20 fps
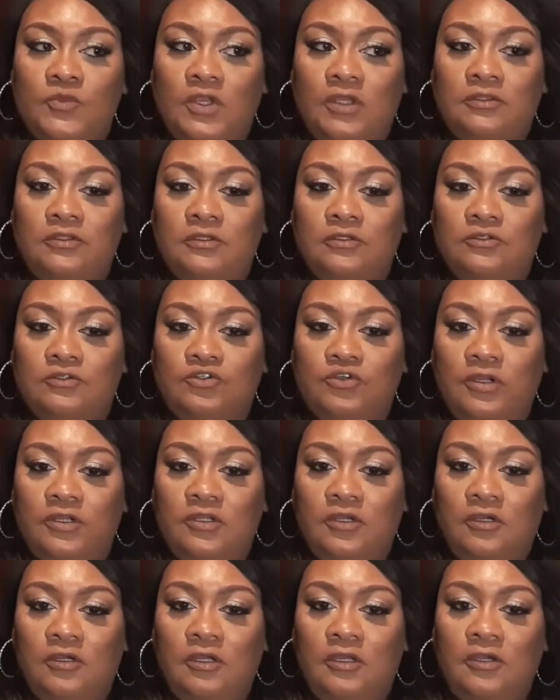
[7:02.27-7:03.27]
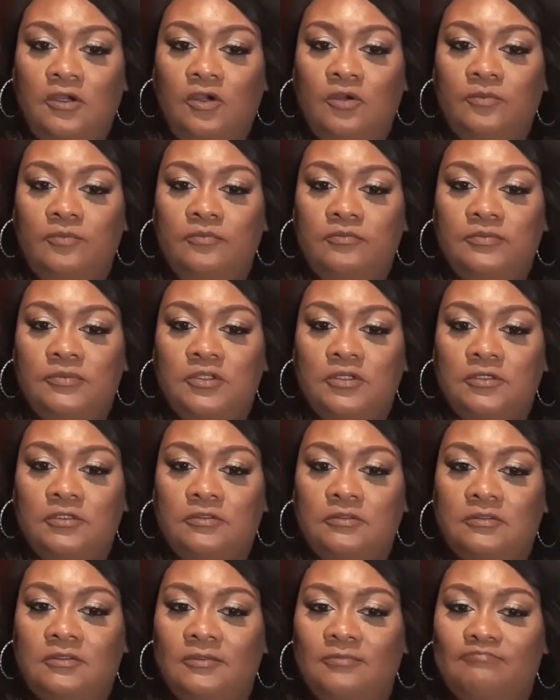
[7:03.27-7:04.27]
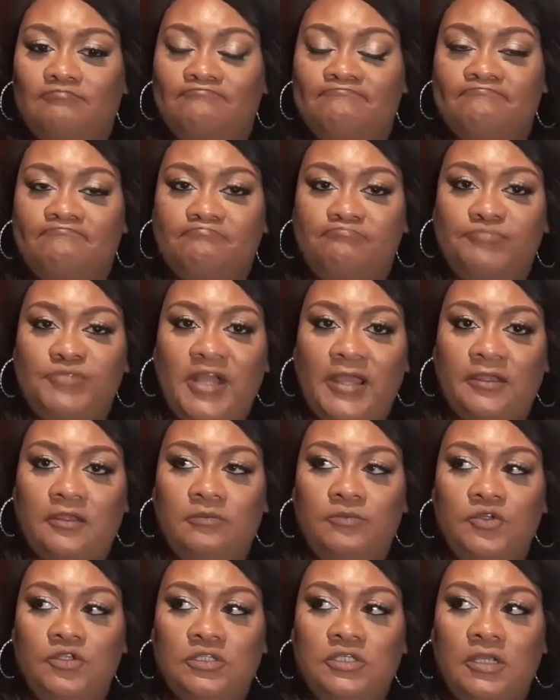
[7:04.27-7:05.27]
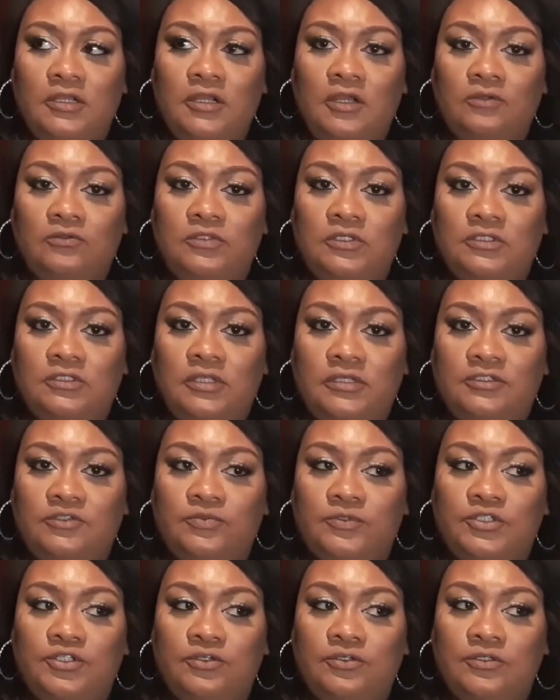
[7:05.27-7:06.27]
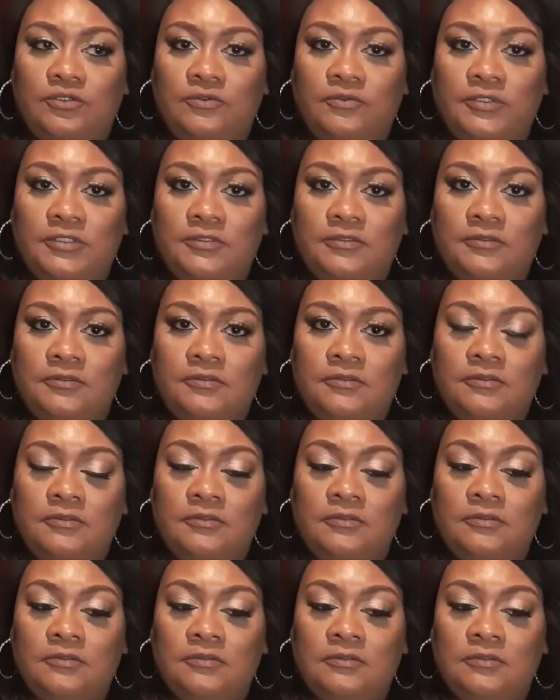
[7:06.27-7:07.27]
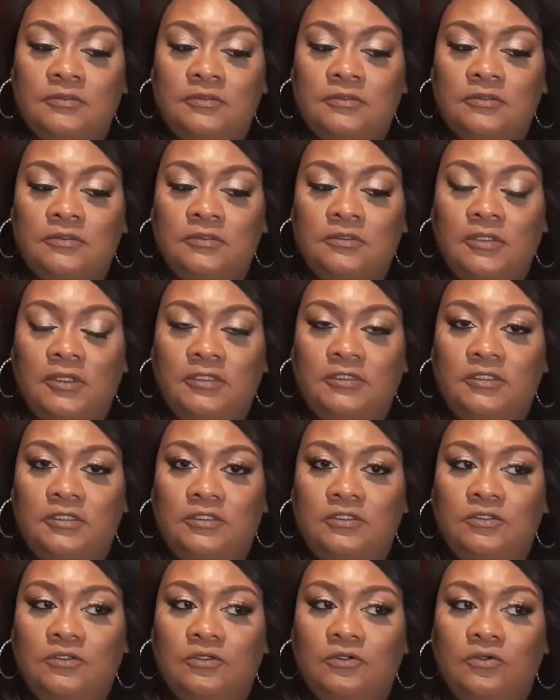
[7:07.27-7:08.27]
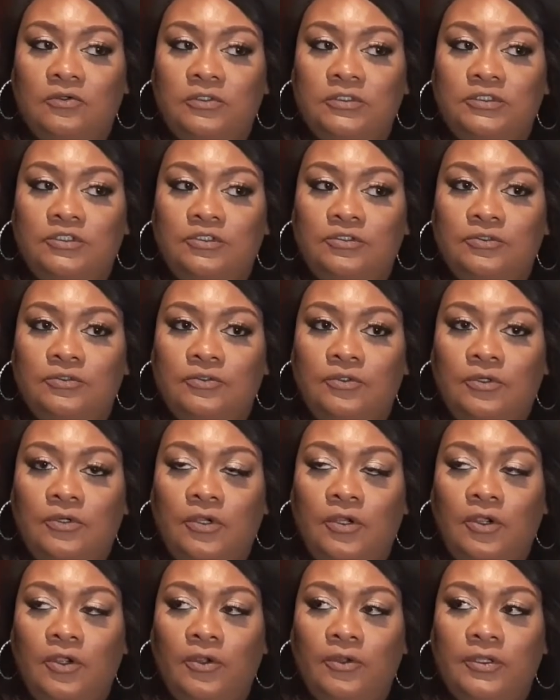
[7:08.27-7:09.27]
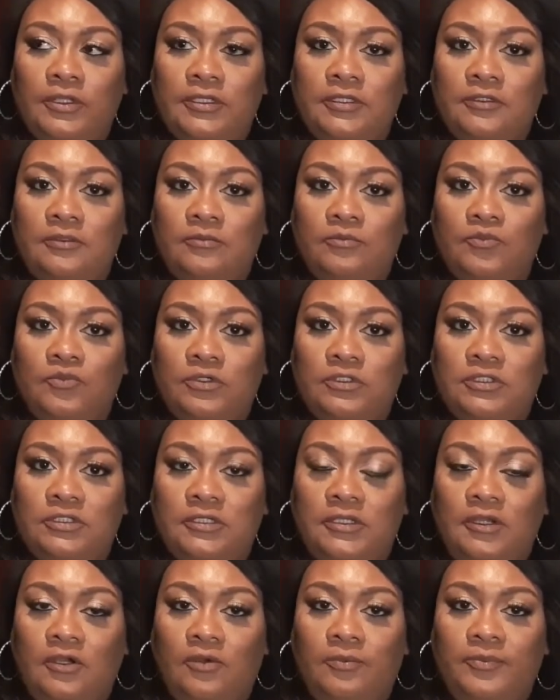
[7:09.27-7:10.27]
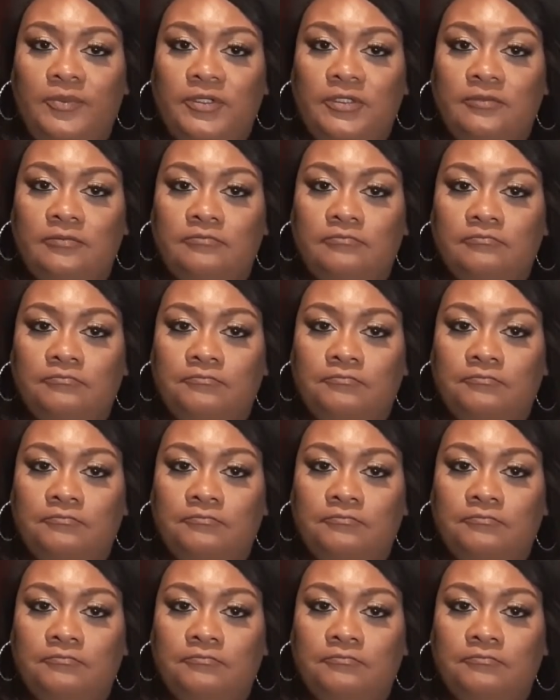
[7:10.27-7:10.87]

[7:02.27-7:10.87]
I think you're trying to help the black community, and I don't think that's what you're doing. I think you're going to hurt it more than help it.